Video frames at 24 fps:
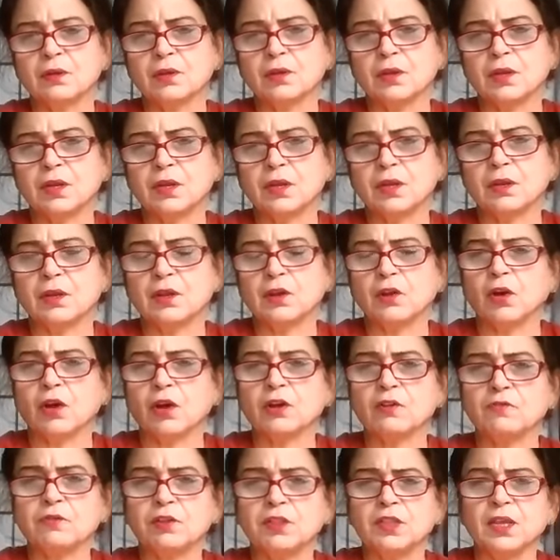And
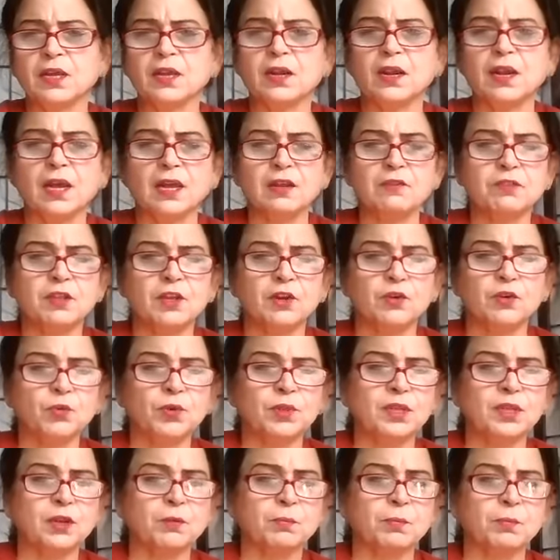along with their life, they
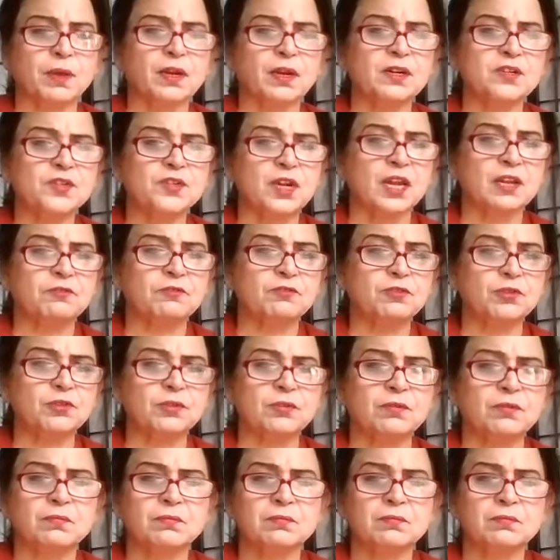ruin their parents' life too.